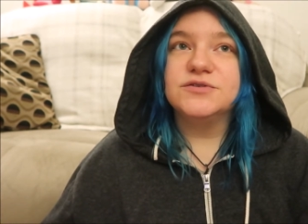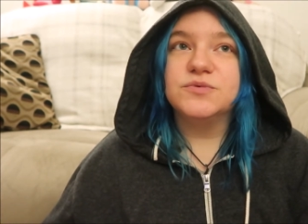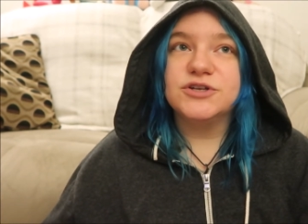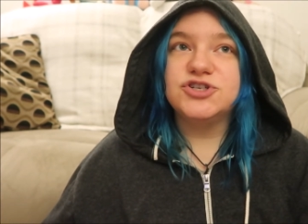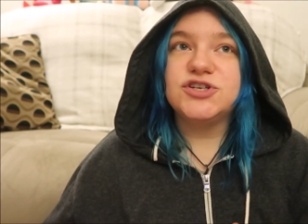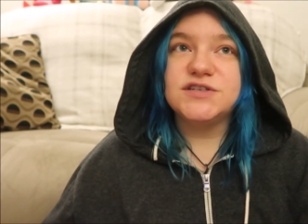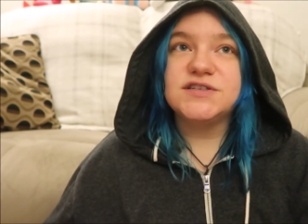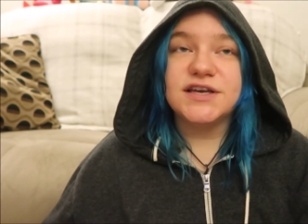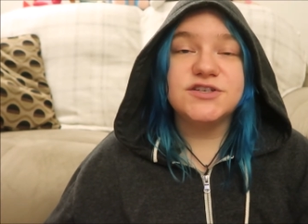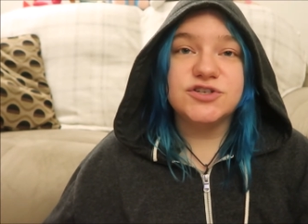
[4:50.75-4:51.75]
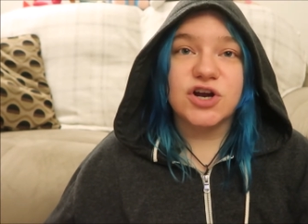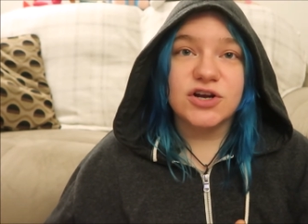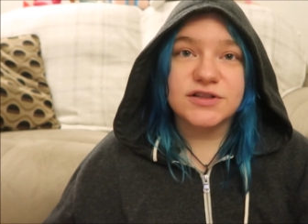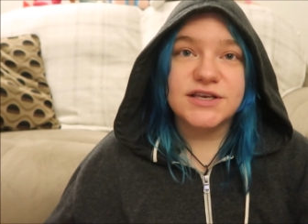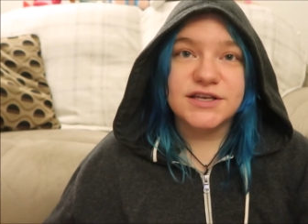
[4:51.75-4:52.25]
when she said to
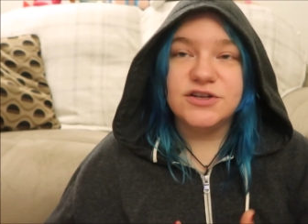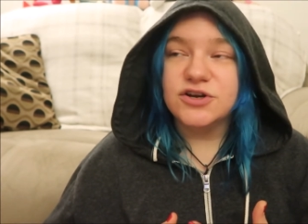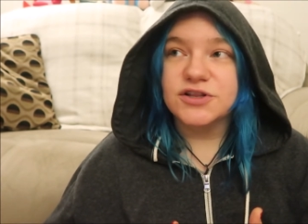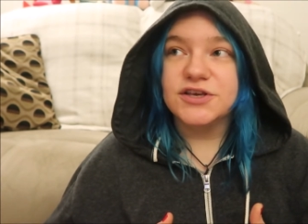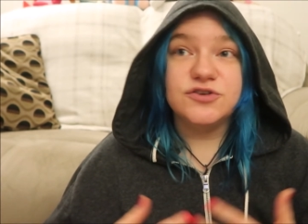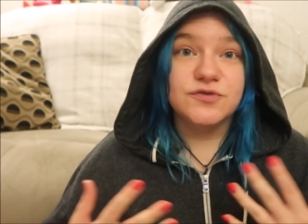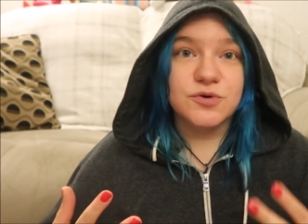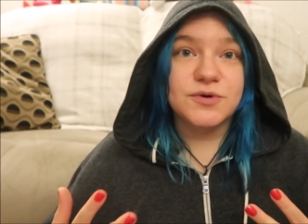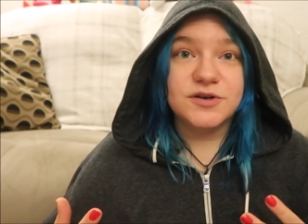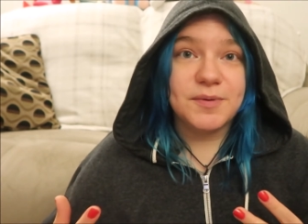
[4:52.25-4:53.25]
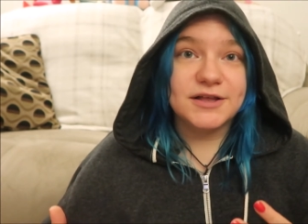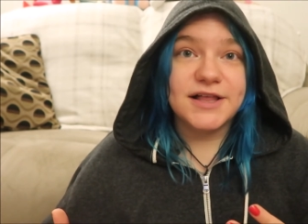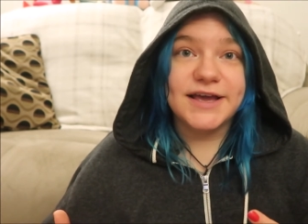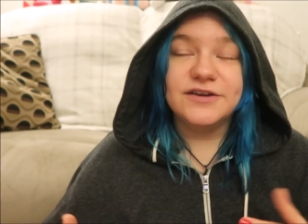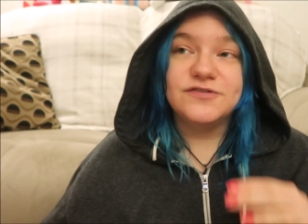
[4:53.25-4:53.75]
Darlene, you know, like, you've ruined my
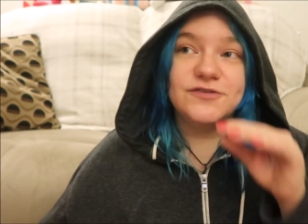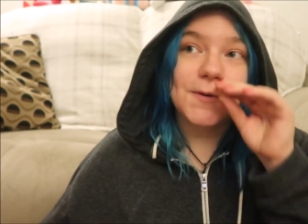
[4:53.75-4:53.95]
life,